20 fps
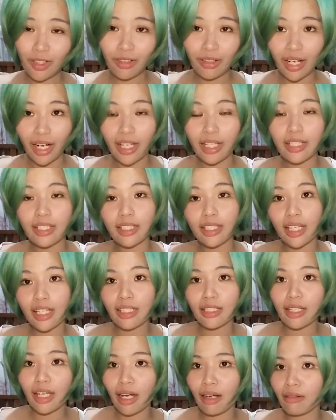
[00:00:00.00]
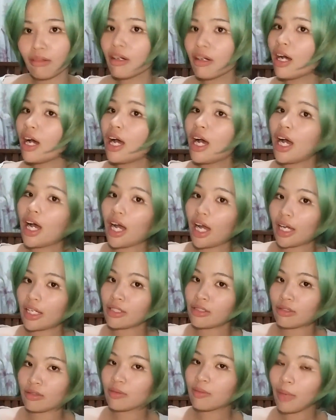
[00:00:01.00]
Alright, so that's how I
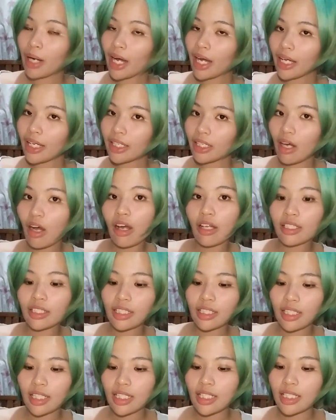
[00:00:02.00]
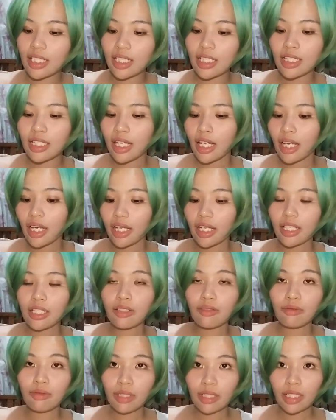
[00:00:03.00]
do my contact lenses.
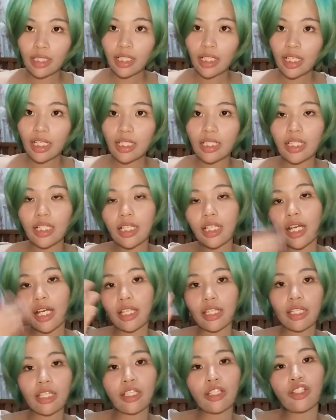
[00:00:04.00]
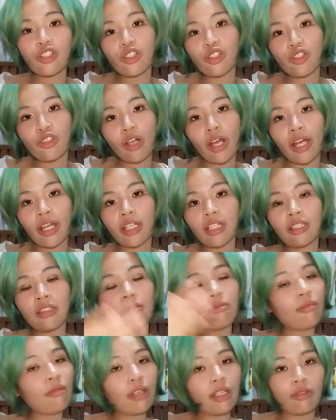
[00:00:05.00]
It's really easy. I think you should try
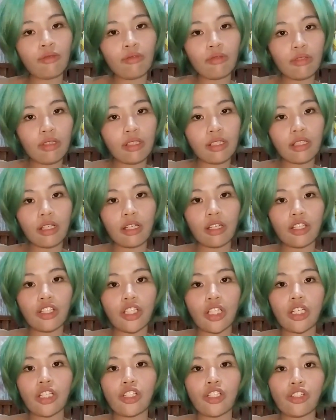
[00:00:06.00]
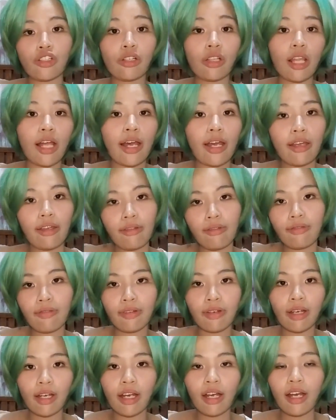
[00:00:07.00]
it. It's gonna change your
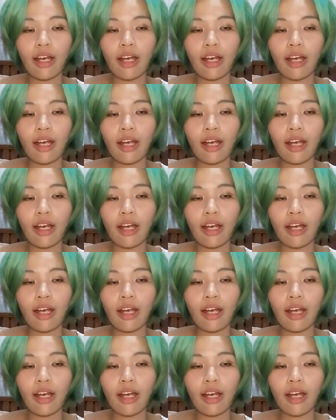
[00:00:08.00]
life.